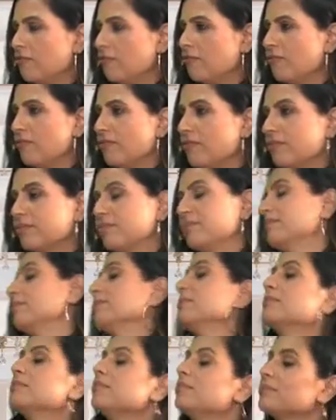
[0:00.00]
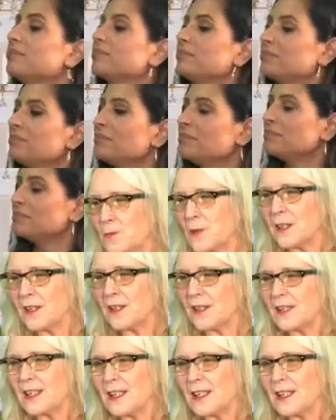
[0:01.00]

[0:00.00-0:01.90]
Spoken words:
Okay, that's an interesting one.